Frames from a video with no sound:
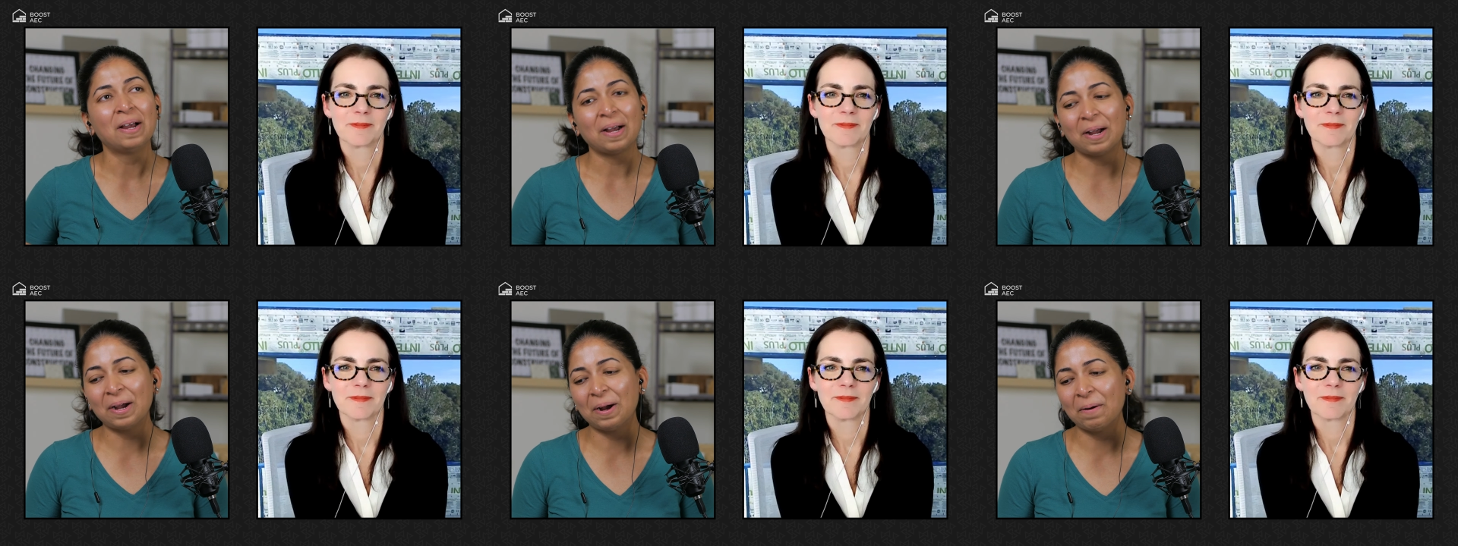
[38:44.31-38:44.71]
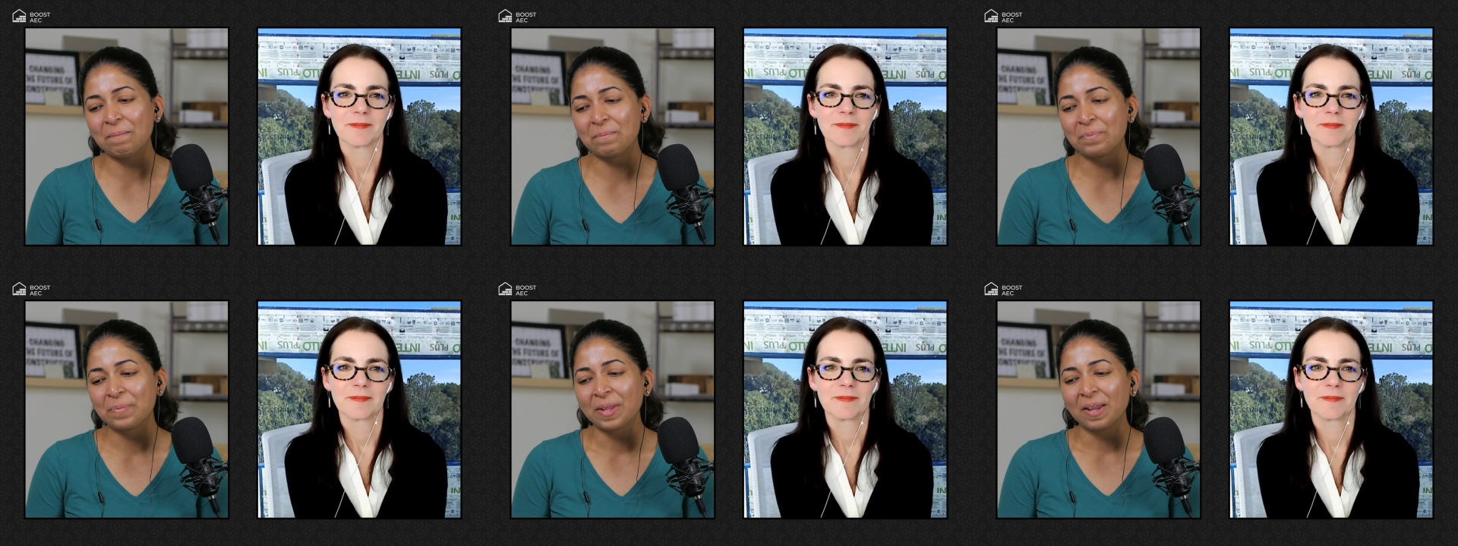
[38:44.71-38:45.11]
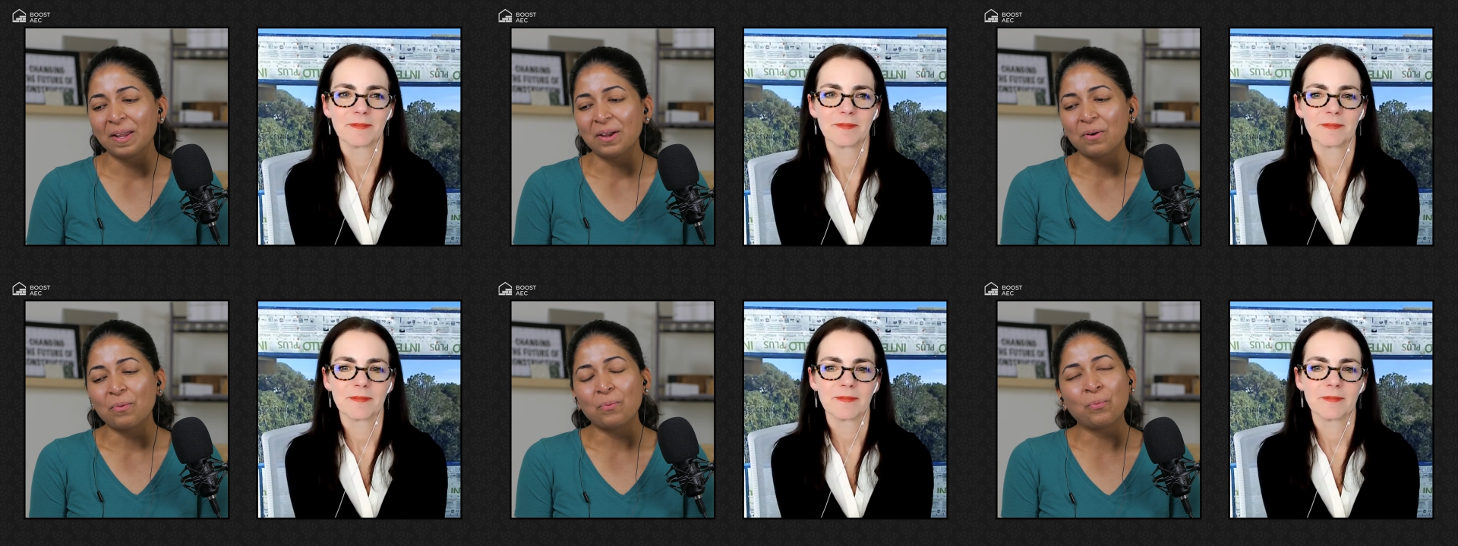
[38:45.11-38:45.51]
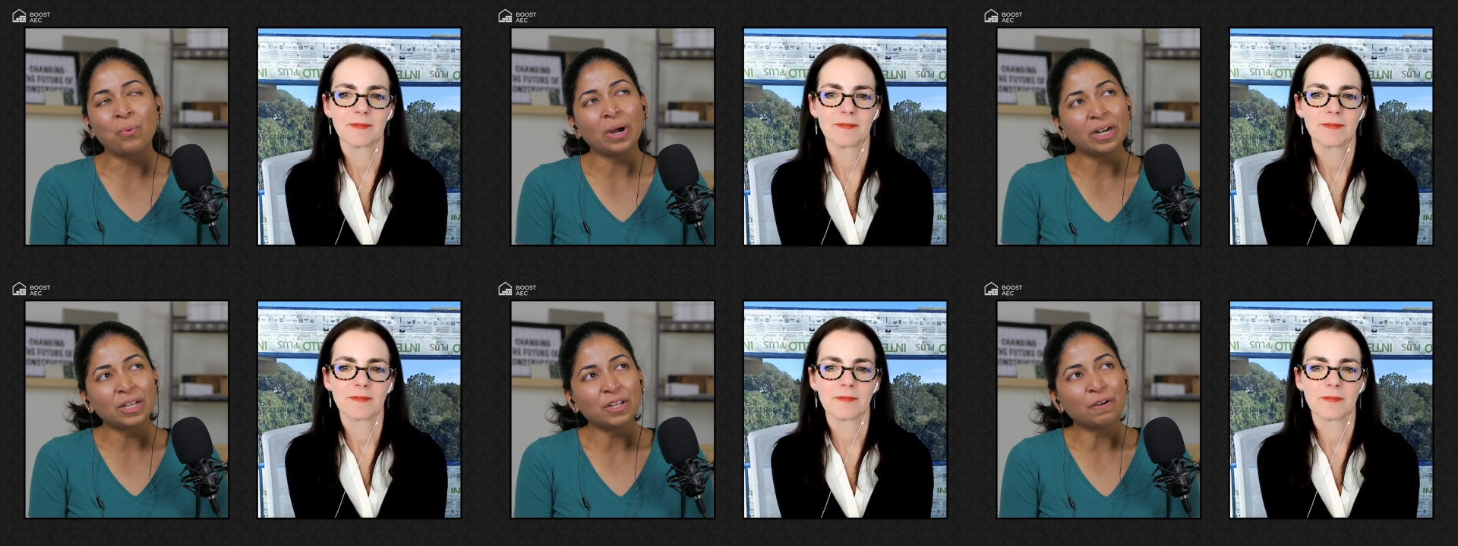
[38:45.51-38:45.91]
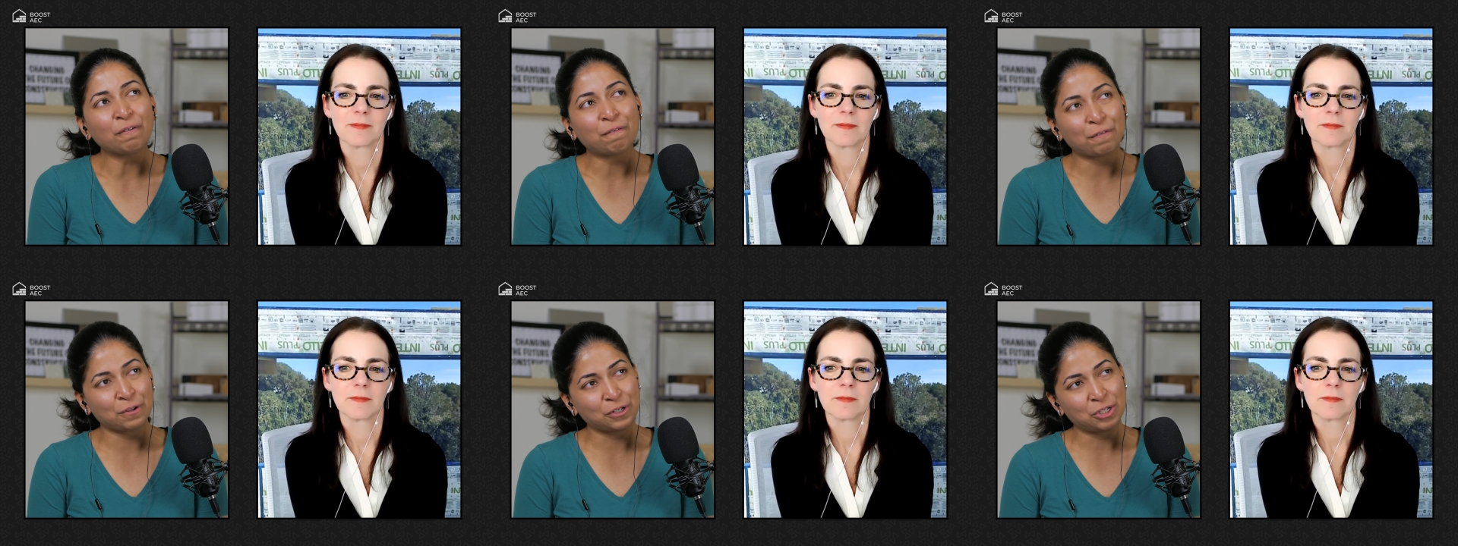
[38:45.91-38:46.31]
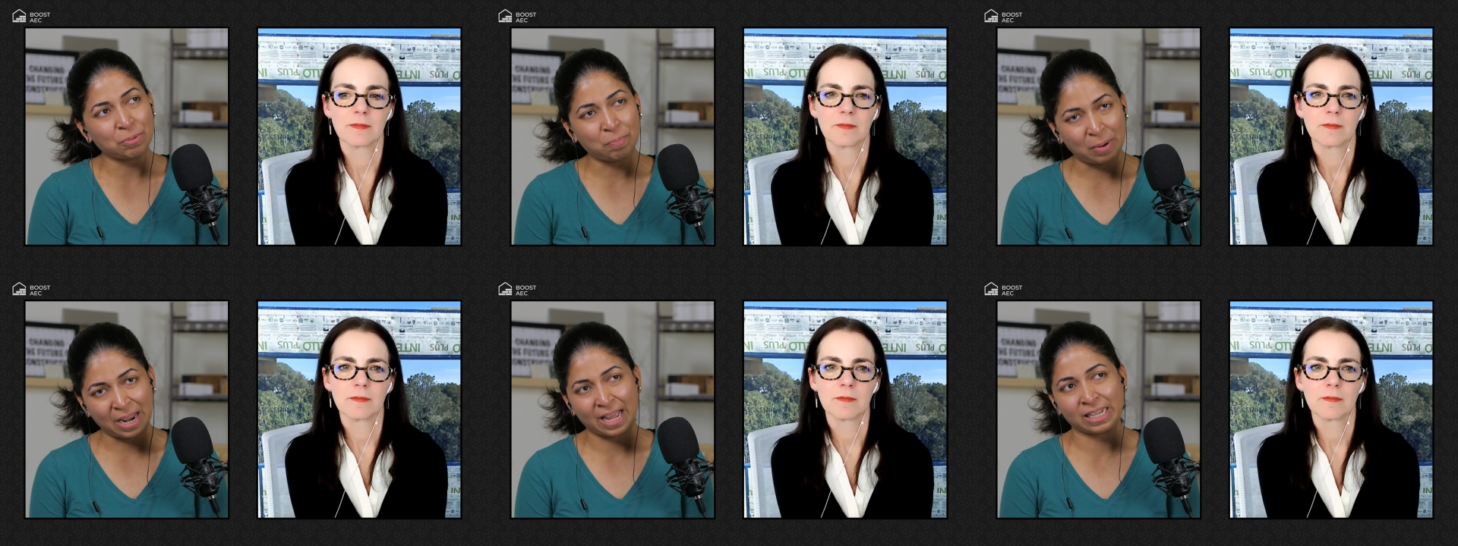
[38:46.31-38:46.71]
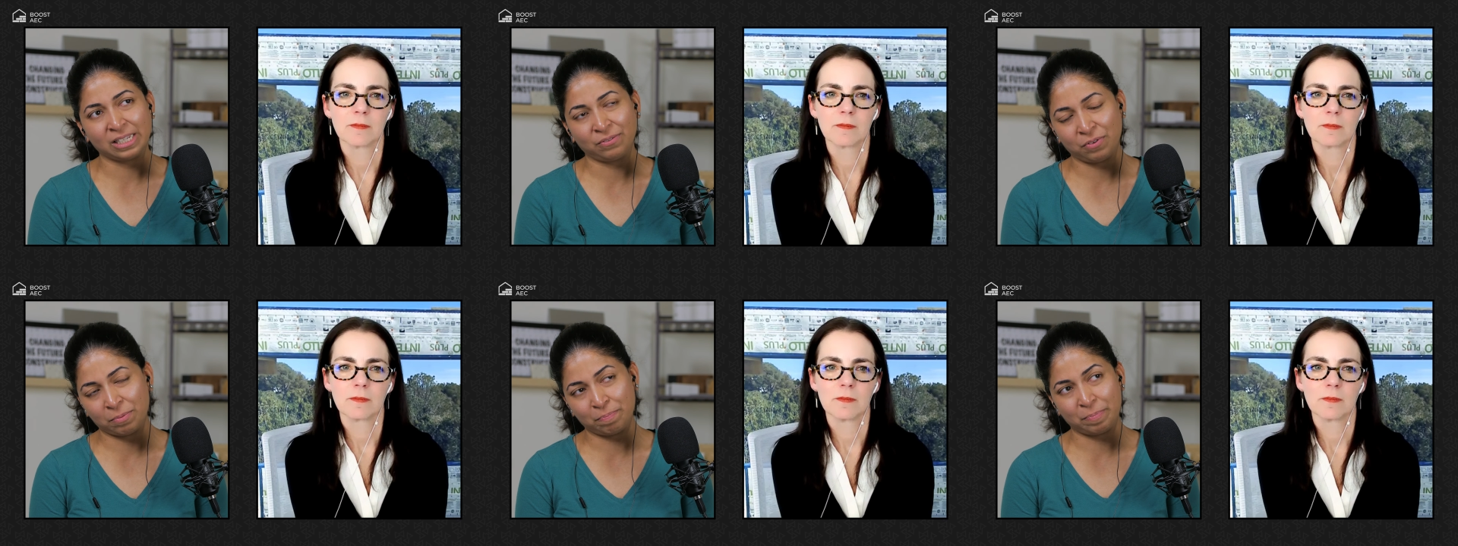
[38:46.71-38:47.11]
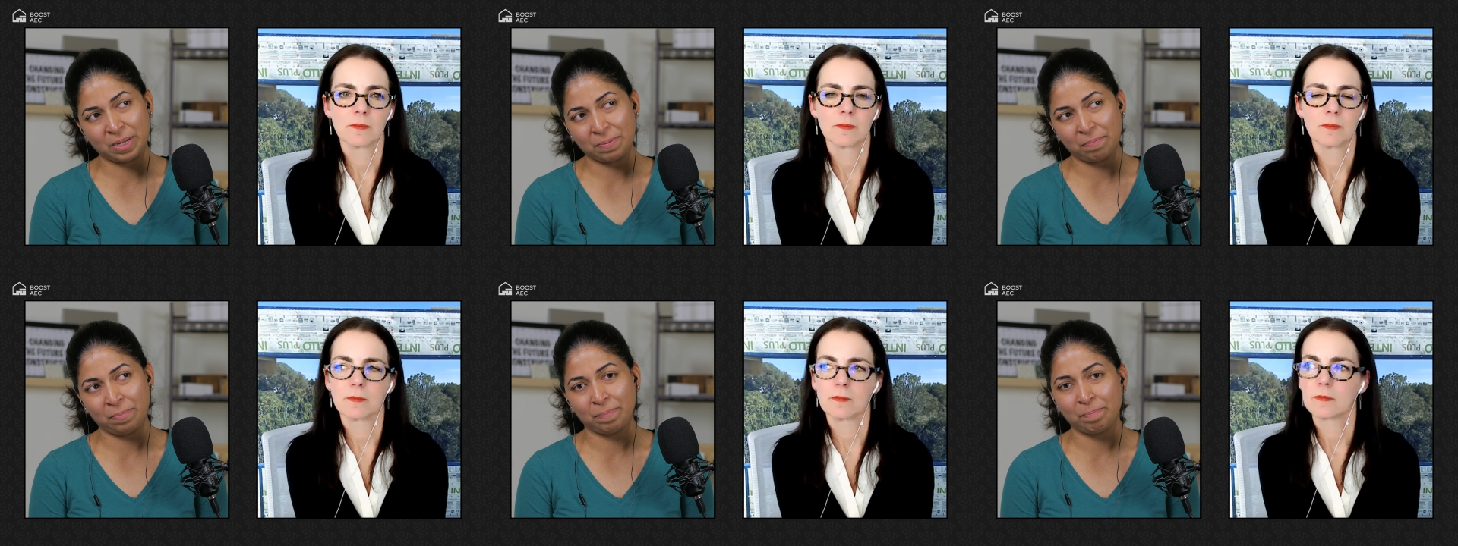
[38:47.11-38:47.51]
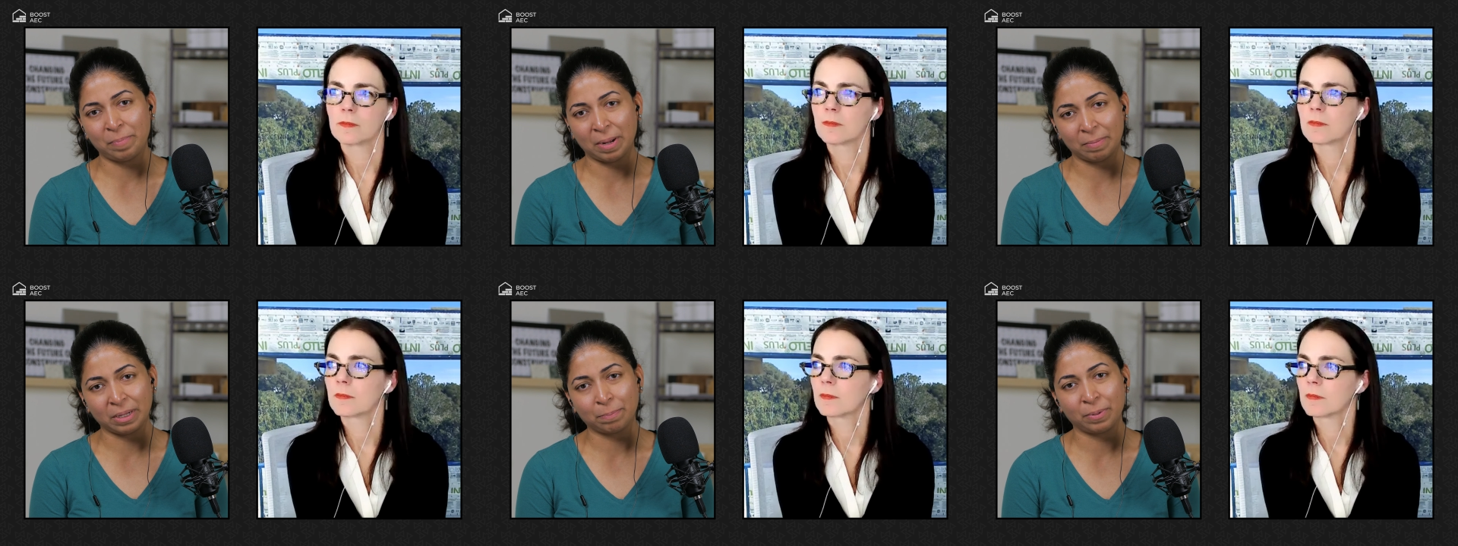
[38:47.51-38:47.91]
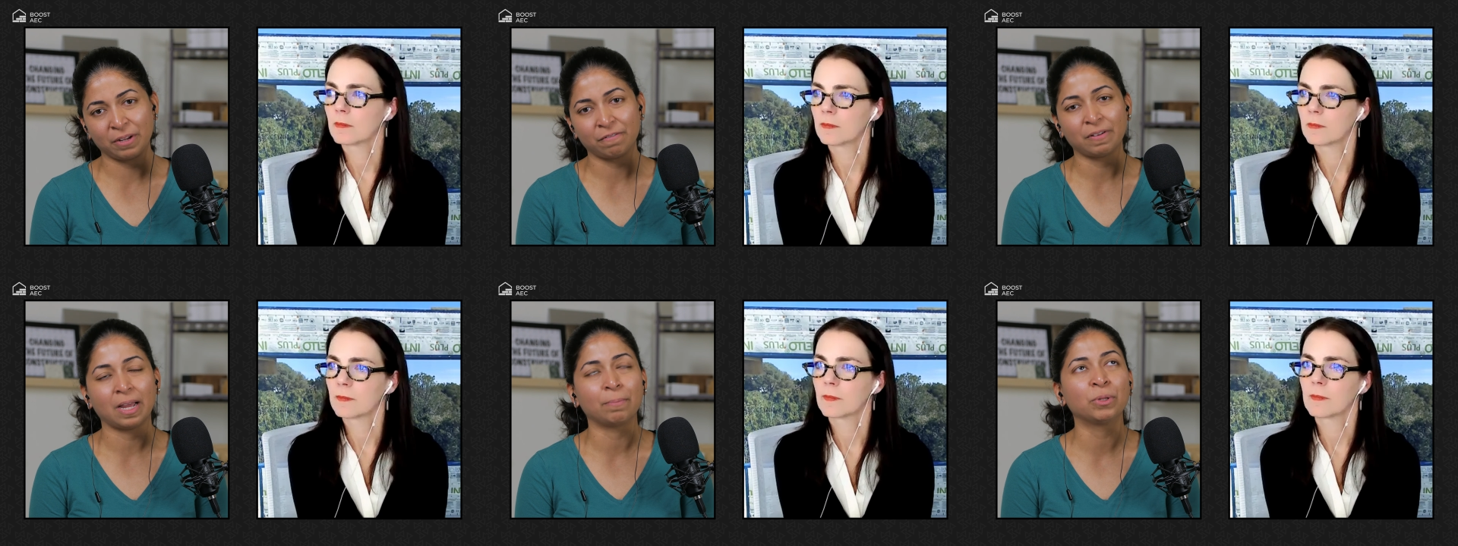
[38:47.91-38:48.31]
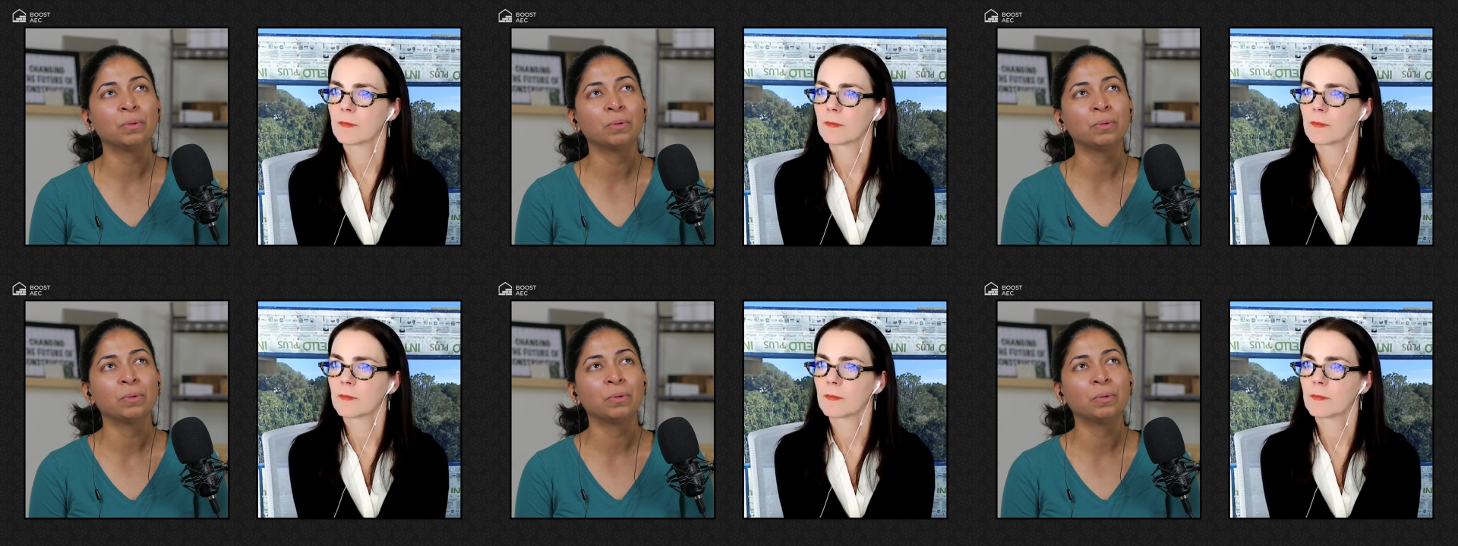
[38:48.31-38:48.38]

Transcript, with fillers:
Speaker 1: Um, what are your future plans for B Public Prefab?